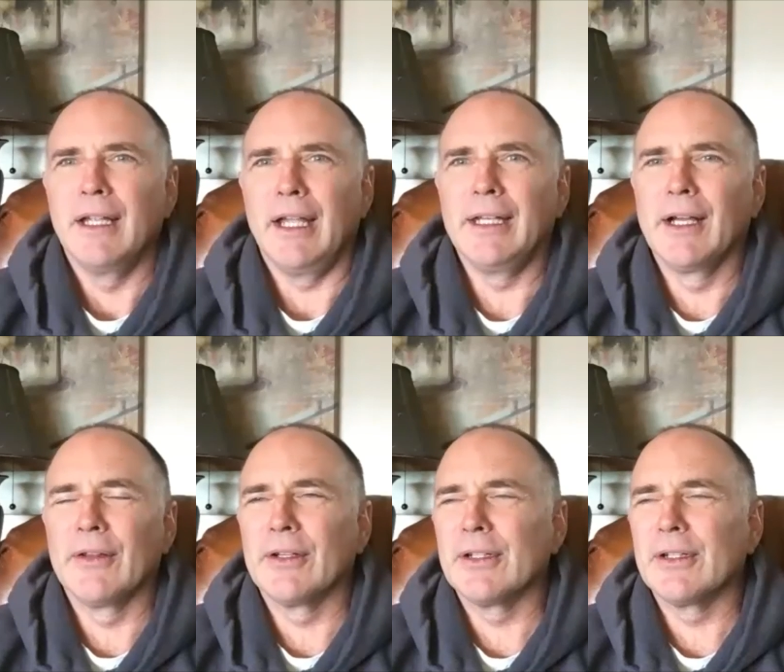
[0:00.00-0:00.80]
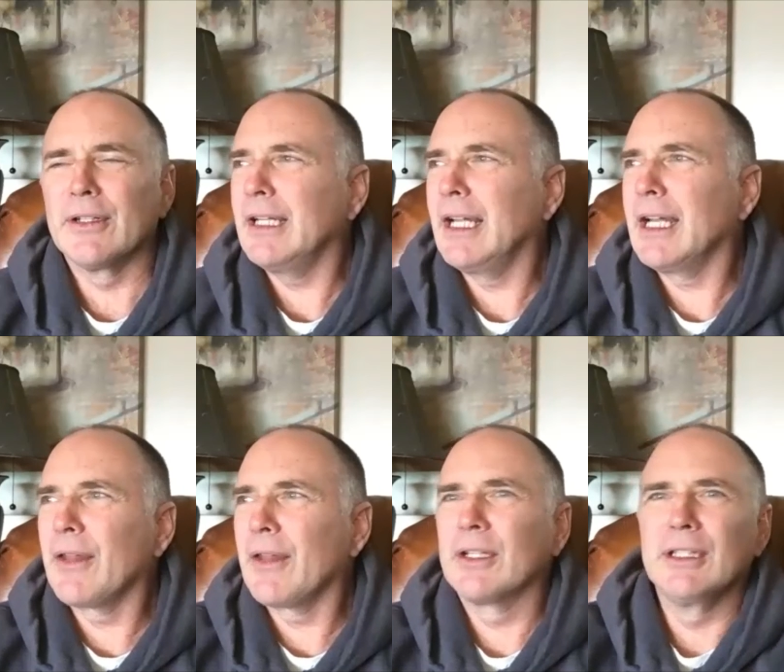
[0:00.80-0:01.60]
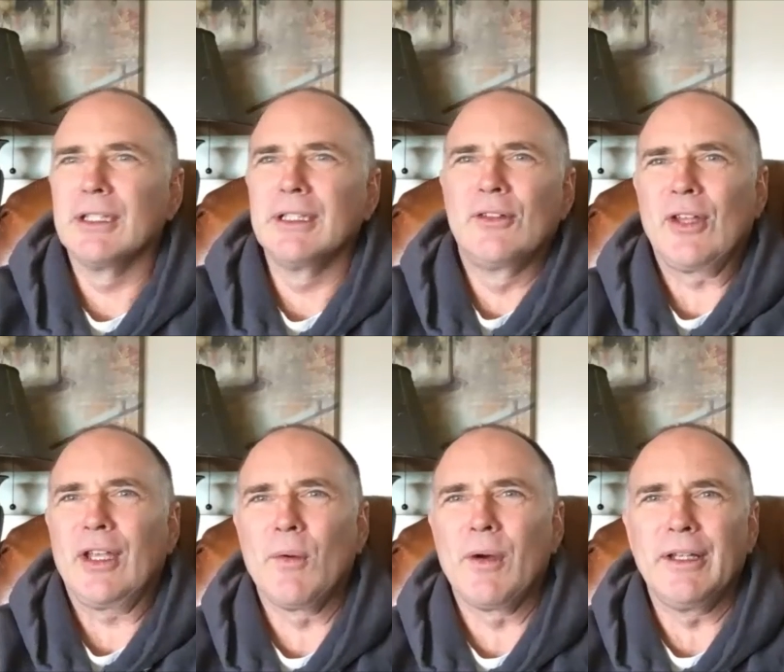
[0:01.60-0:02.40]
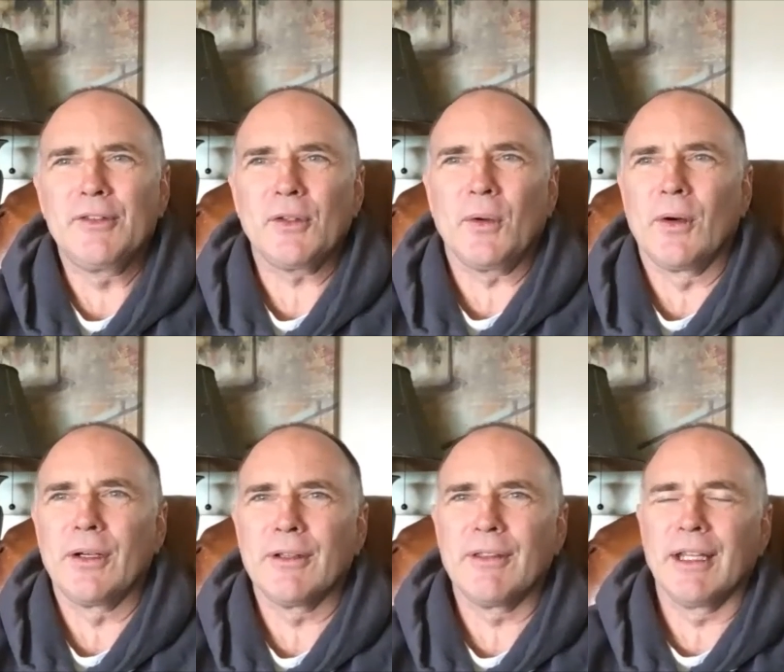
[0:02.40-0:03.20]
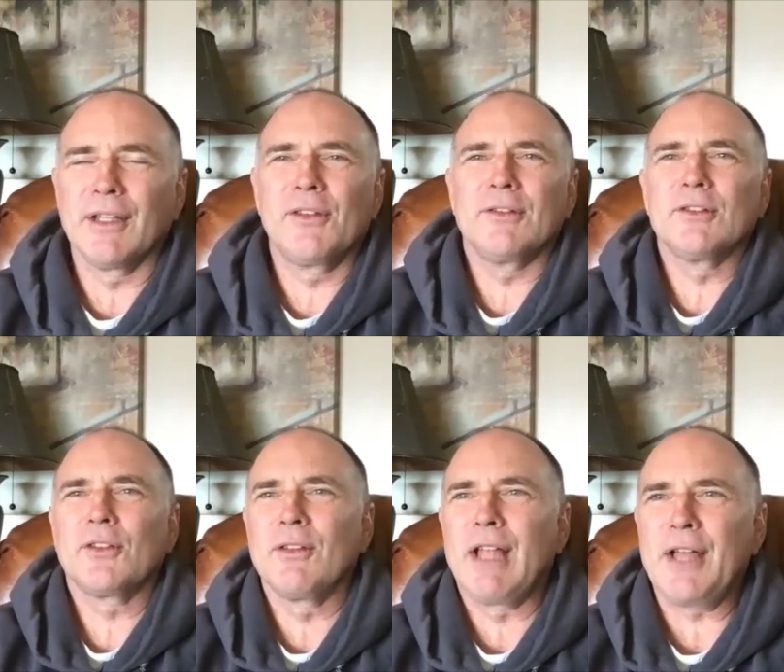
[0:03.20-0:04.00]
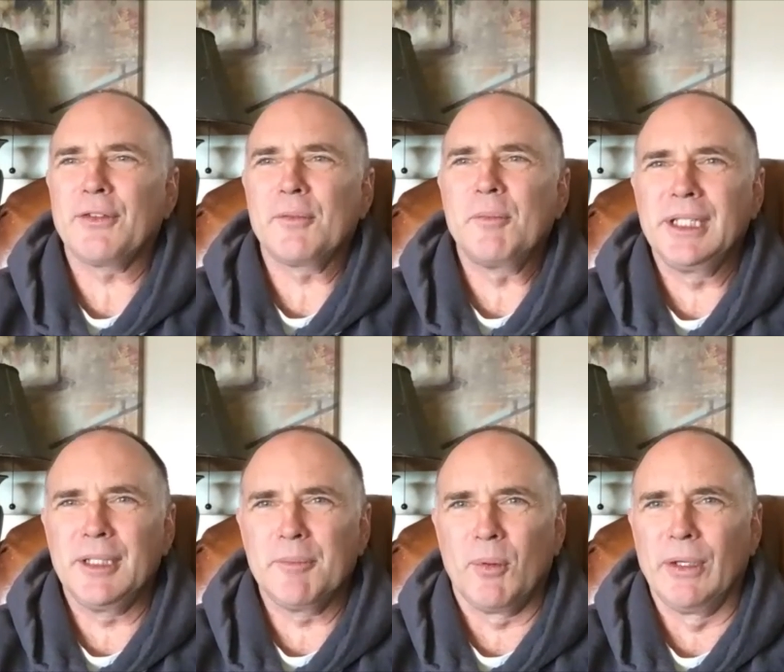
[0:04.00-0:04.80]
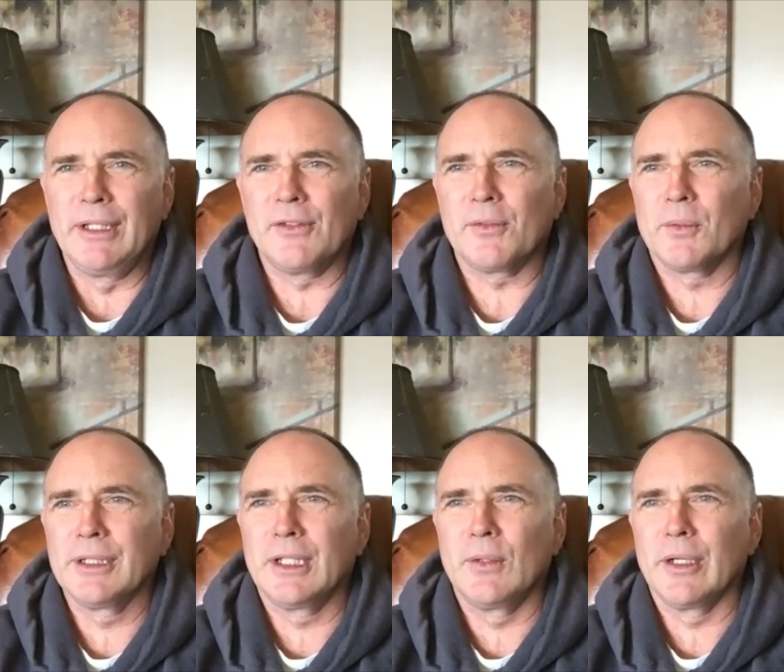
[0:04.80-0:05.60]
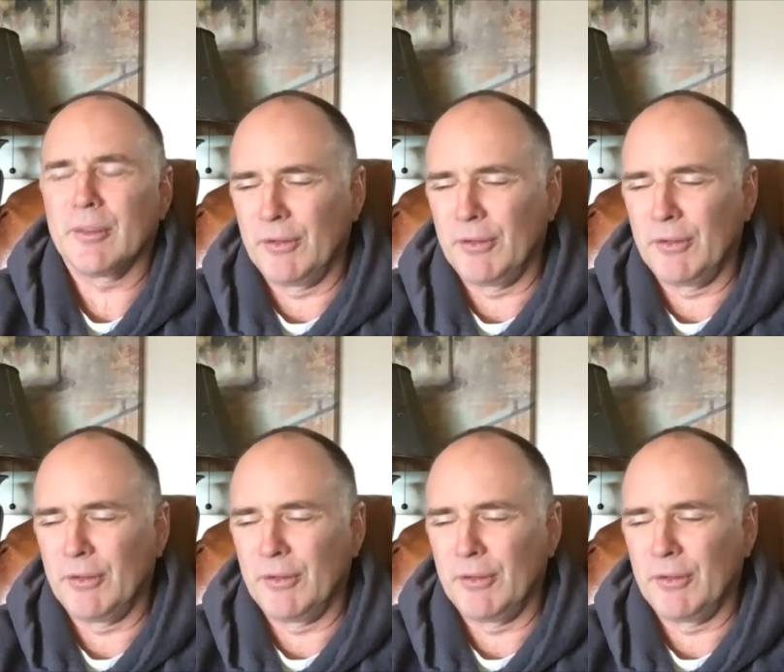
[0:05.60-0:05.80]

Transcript: Any other good takeaways or things, just last minute points really quick